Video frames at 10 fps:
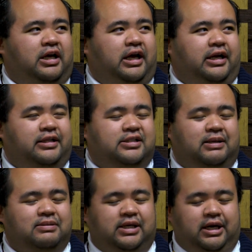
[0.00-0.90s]
at the
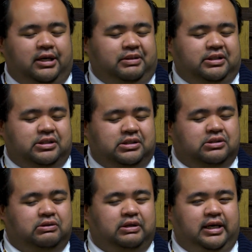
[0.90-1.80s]
same time, it's
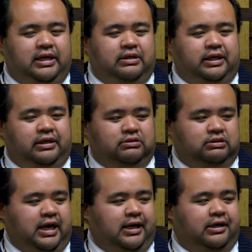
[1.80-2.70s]
just, you can't like
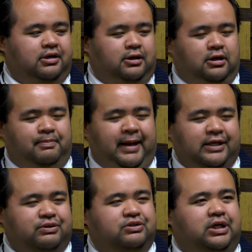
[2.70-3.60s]
let
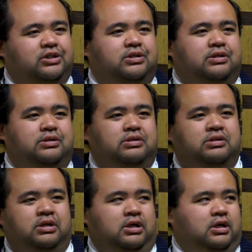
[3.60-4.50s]
past
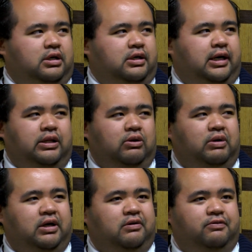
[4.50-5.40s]
rejections get in the
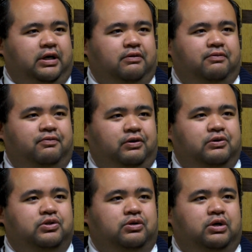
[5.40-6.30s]
way of like
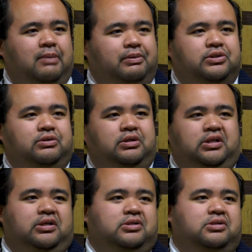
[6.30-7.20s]
future
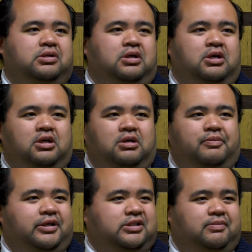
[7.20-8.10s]
opportunities.
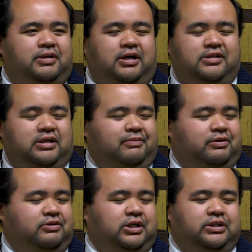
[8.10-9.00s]
Because to be honest, I've
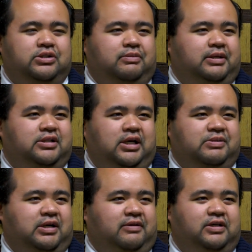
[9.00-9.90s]
been rejected so many
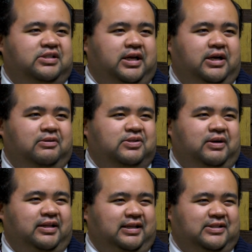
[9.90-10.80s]
times that I've lost count. So
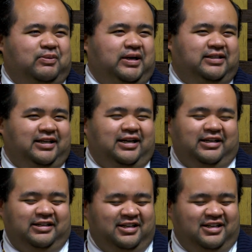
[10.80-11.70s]
I think that's why like
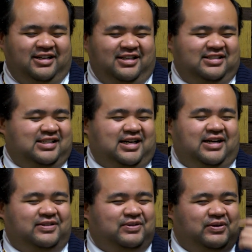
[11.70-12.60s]
I just kind
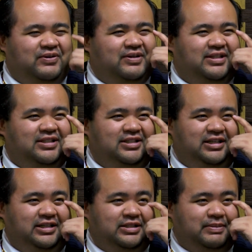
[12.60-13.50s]
of have to roll with it.
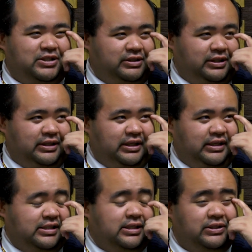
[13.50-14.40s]
And especially in
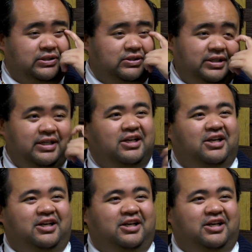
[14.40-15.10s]
this industry,